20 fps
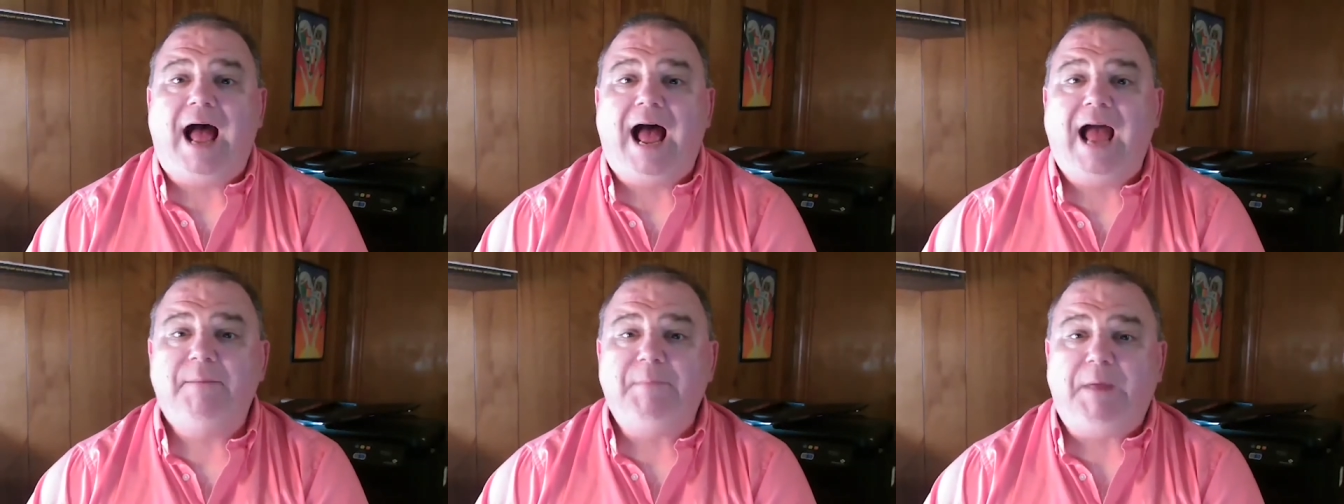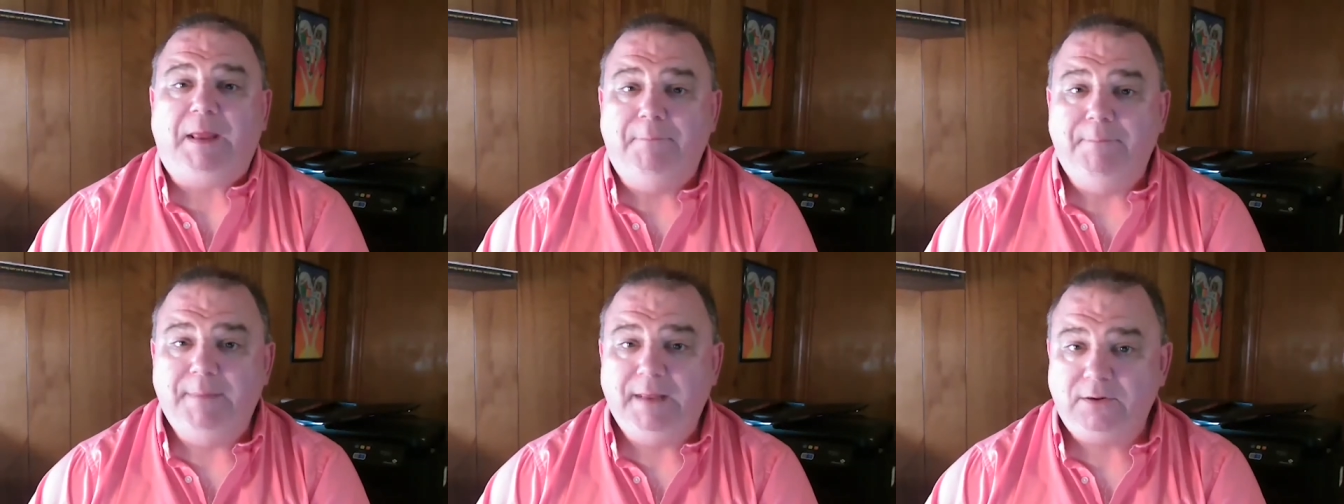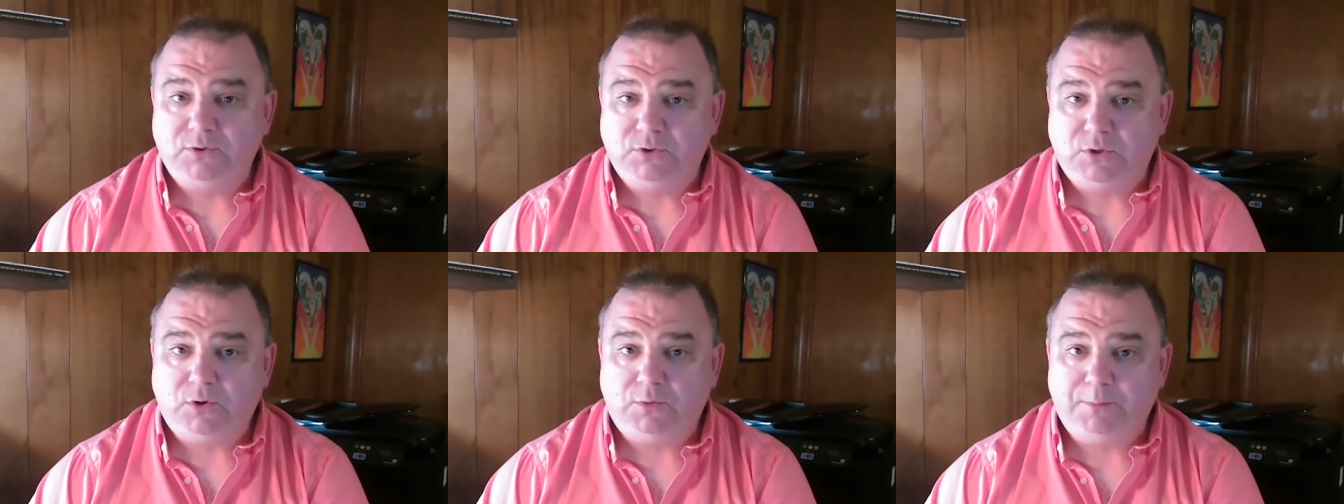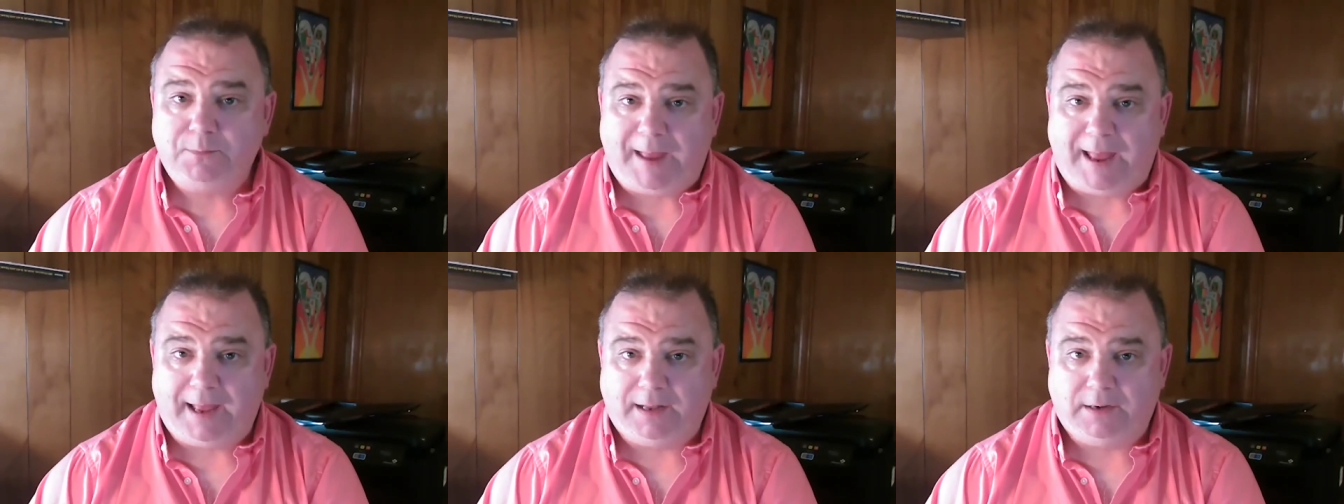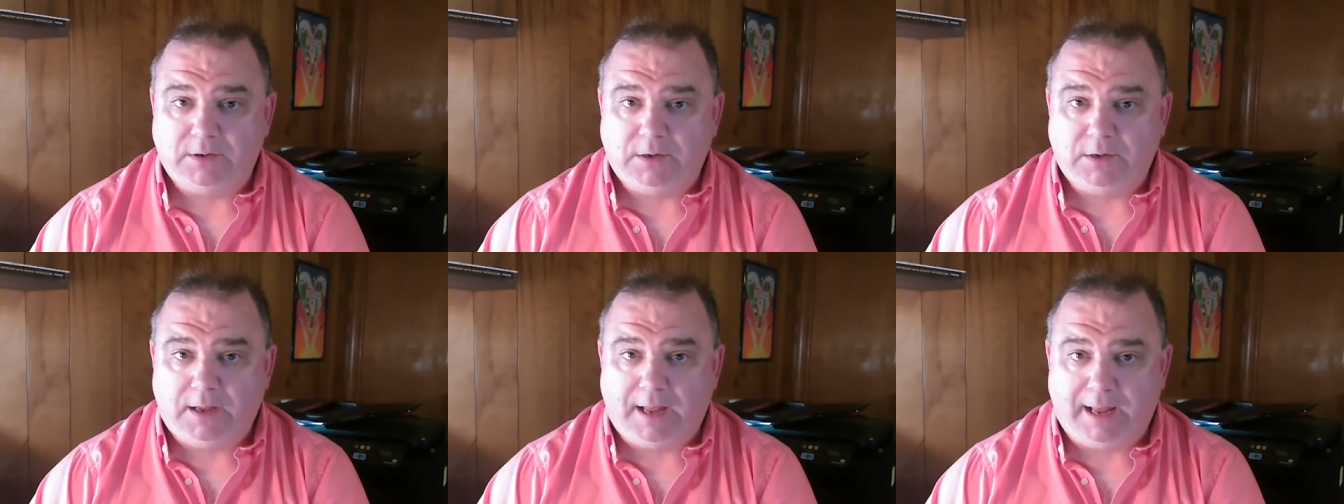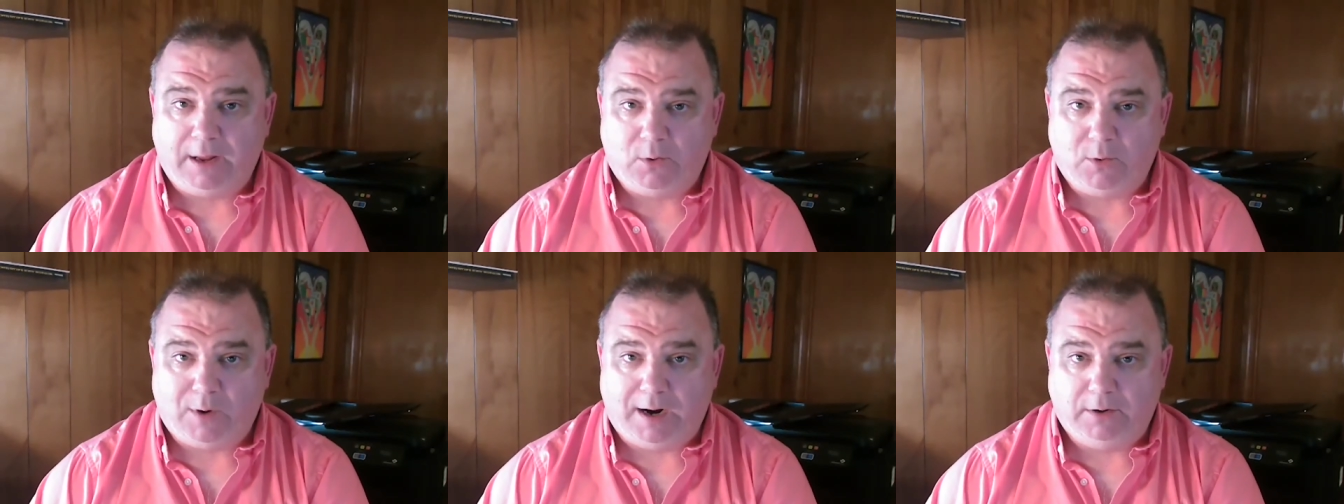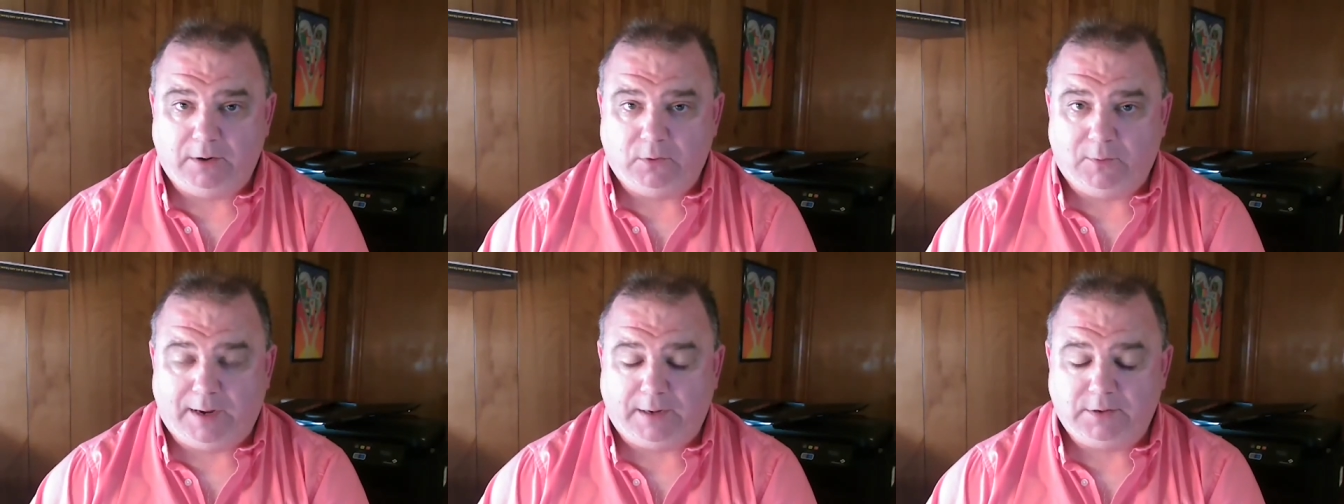I am a middle school band and
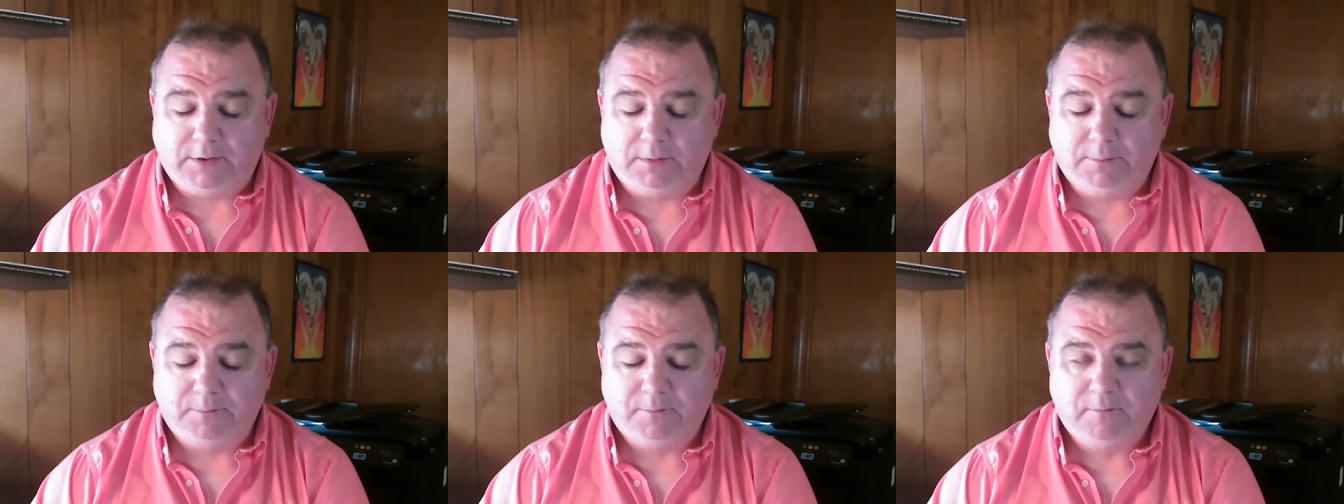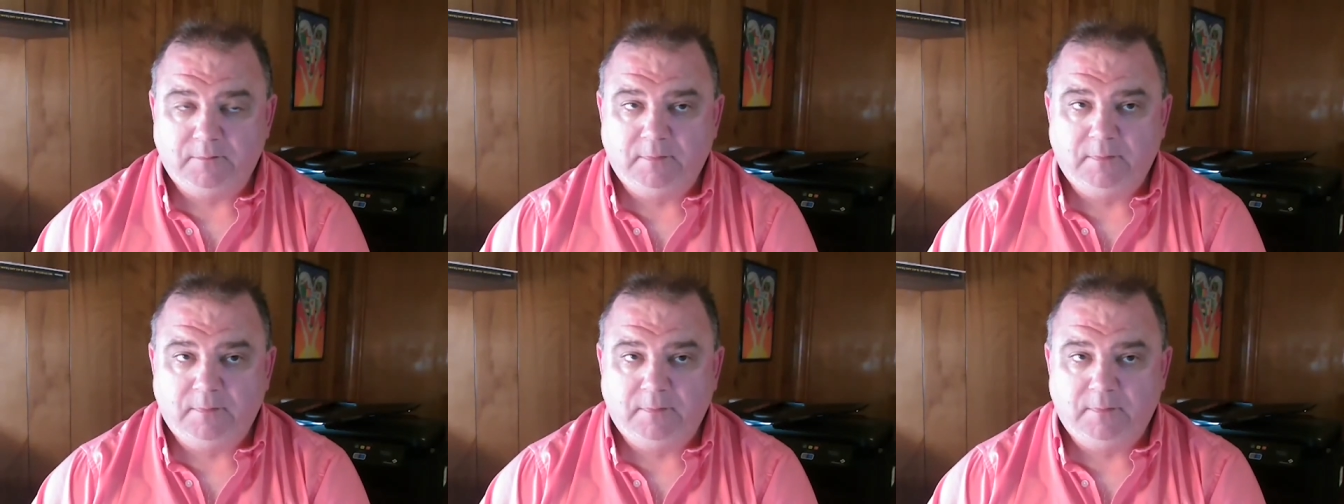choir director.